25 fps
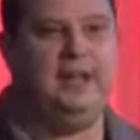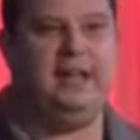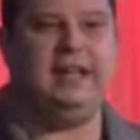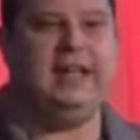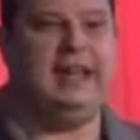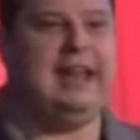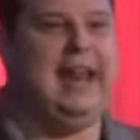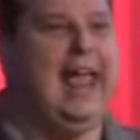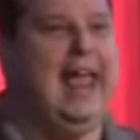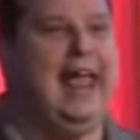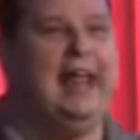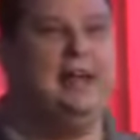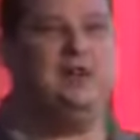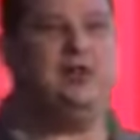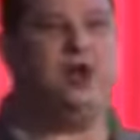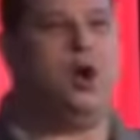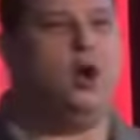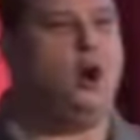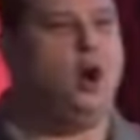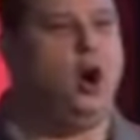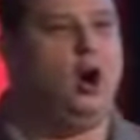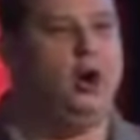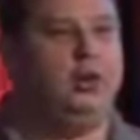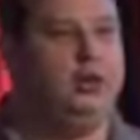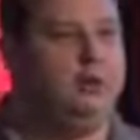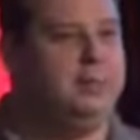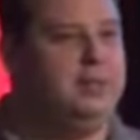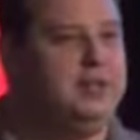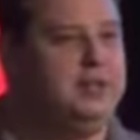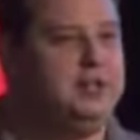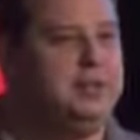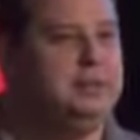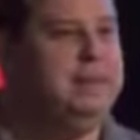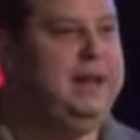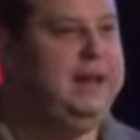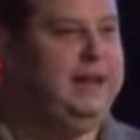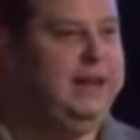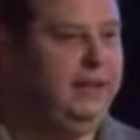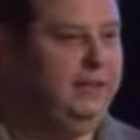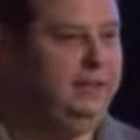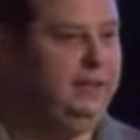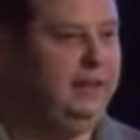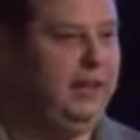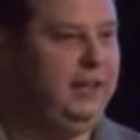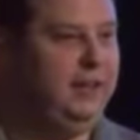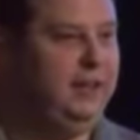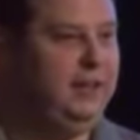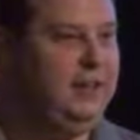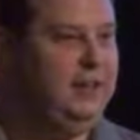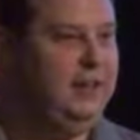It ends all arguments
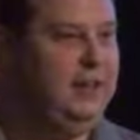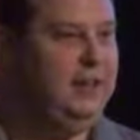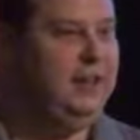immediately.